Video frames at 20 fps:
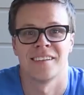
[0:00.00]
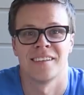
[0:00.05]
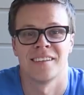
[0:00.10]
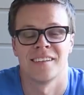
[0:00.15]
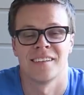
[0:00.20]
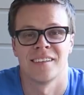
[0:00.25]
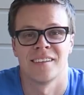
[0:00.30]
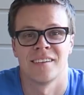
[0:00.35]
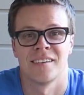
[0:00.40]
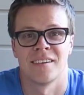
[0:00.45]

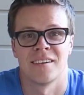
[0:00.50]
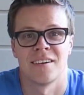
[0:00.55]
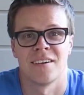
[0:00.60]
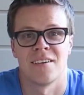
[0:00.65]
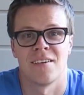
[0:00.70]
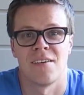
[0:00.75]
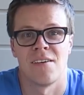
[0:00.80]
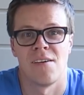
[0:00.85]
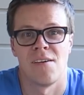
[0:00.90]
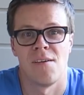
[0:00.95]

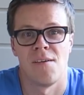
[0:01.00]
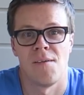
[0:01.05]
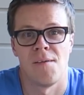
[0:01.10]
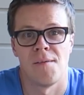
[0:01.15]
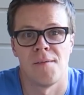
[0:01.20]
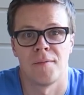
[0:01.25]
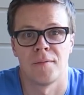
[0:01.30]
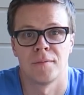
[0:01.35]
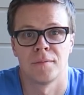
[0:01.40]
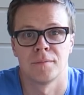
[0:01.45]

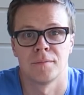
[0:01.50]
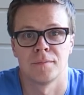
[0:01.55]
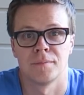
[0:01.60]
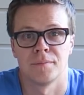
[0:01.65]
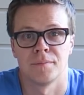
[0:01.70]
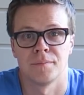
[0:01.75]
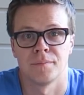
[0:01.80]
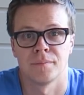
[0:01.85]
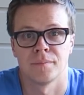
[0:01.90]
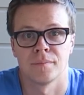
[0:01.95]

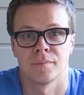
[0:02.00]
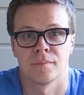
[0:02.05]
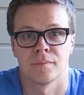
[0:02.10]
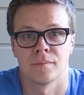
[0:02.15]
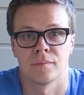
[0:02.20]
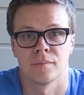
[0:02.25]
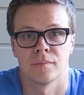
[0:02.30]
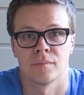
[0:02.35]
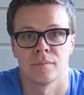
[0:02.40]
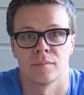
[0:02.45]

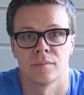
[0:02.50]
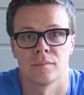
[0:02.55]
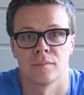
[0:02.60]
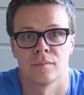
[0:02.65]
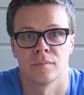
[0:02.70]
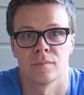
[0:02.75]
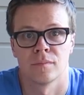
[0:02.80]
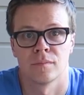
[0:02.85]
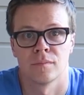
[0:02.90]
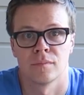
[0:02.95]

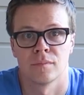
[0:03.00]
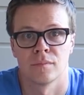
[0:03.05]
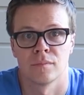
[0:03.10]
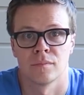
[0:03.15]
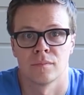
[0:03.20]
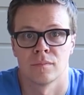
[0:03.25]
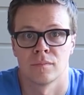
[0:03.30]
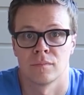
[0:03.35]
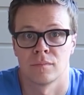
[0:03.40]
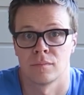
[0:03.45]

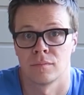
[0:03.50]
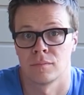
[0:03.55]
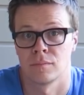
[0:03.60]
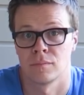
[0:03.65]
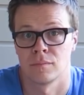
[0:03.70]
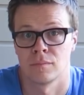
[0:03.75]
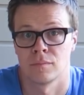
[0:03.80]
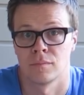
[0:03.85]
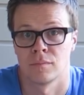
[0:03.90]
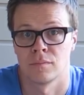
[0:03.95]

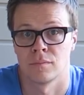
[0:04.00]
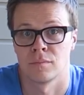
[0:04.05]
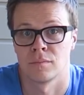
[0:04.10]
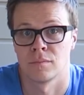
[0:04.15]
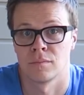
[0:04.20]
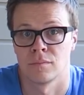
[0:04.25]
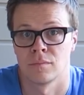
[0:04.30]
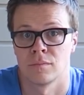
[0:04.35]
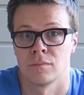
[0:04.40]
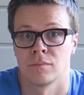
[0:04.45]

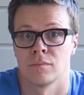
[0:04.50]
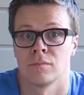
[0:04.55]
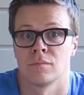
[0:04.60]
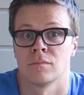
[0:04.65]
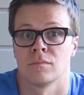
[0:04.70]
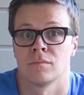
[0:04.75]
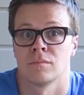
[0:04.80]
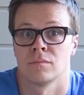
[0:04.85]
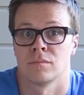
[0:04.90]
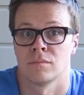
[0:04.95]

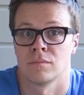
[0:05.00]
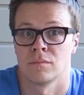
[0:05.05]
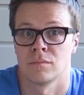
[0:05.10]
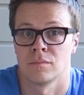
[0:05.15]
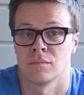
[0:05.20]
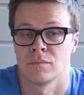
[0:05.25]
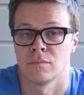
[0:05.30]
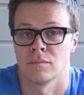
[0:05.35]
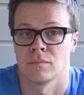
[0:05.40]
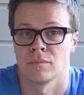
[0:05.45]

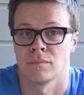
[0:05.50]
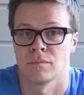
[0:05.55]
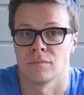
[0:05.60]
(silent)